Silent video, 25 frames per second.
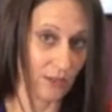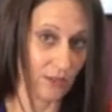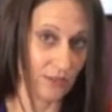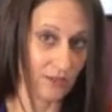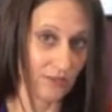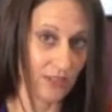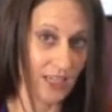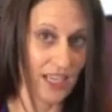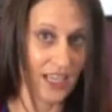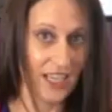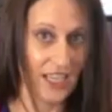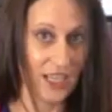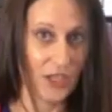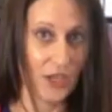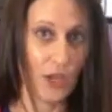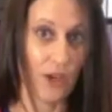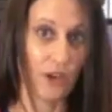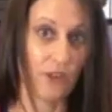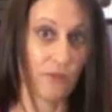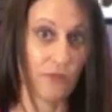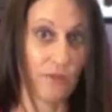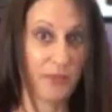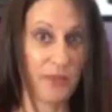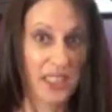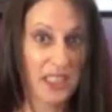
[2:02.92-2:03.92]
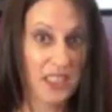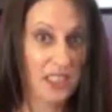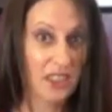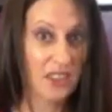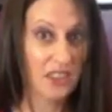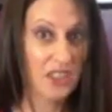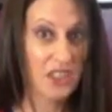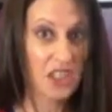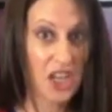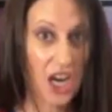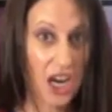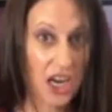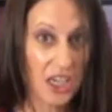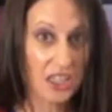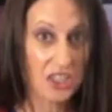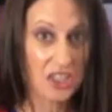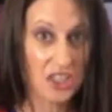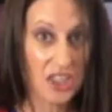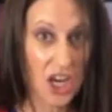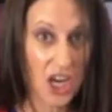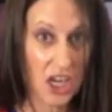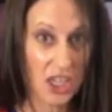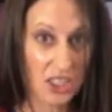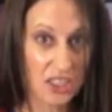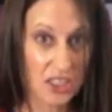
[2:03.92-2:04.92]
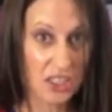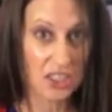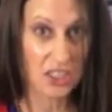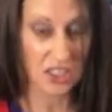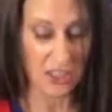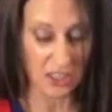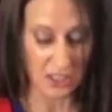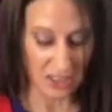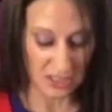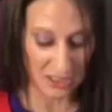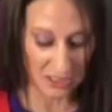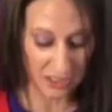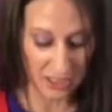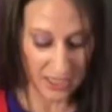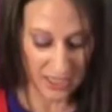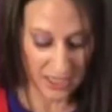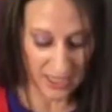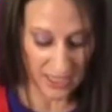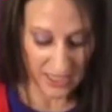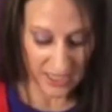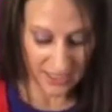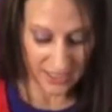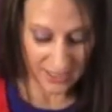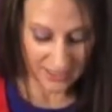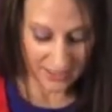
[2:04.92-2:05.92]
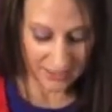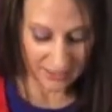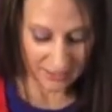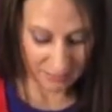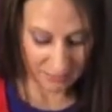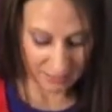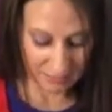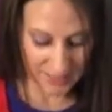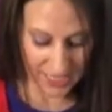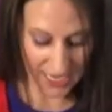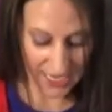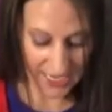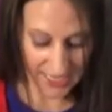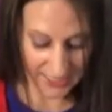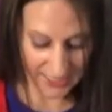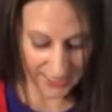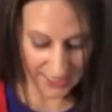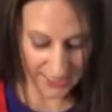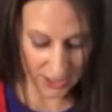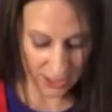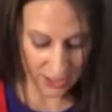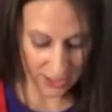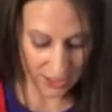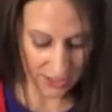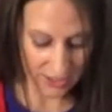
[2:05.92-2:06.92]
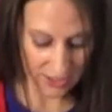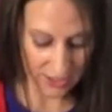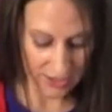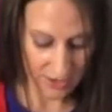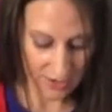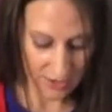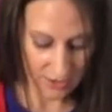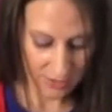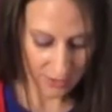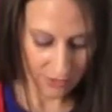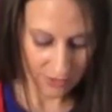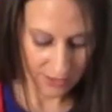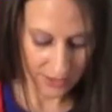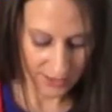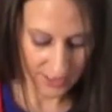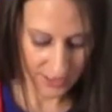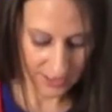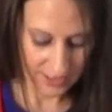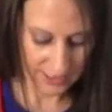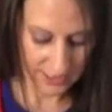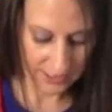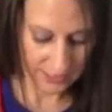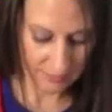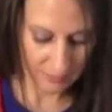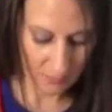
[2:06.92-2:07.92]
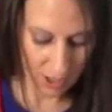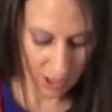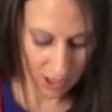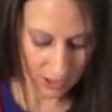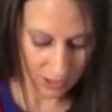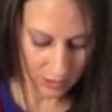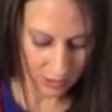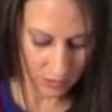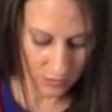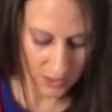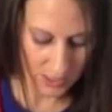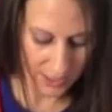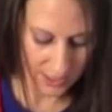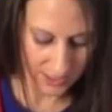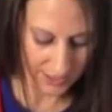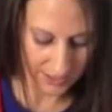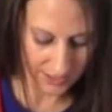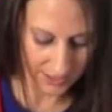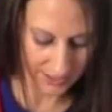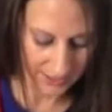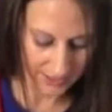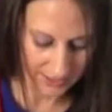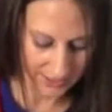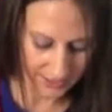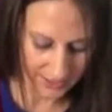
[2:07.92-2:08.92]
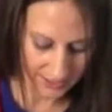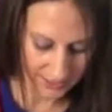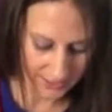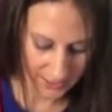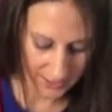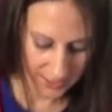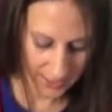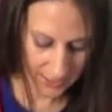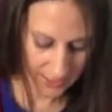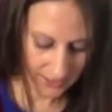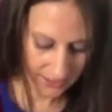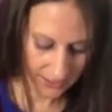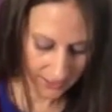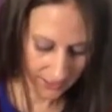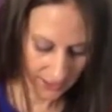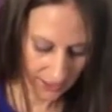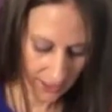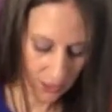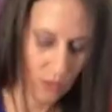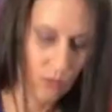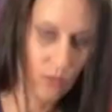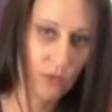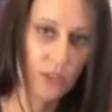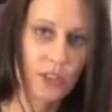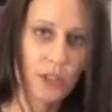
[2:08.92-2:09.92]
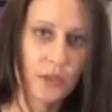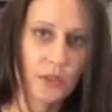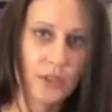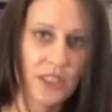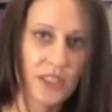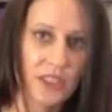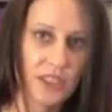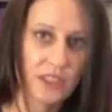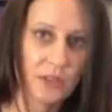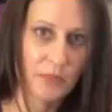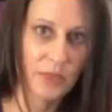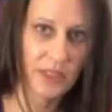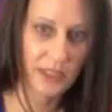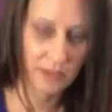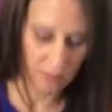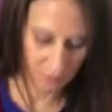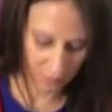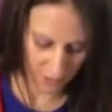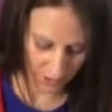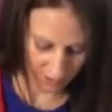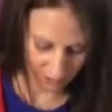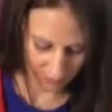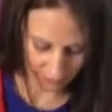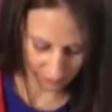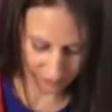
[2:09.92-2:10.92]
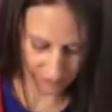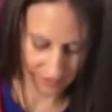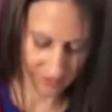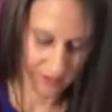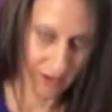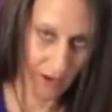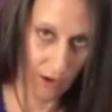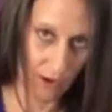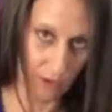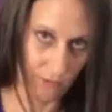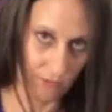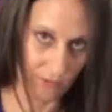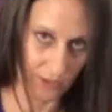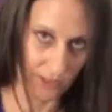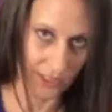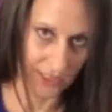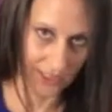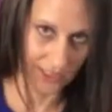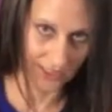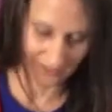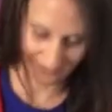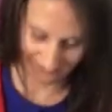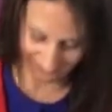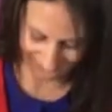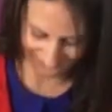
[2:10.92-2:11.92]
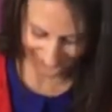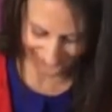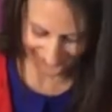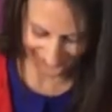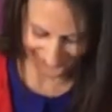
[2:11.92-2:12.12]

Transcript: I don't know bigger chunks or tastier or the smaller ones. So we'll do a little bit of both, hopefully.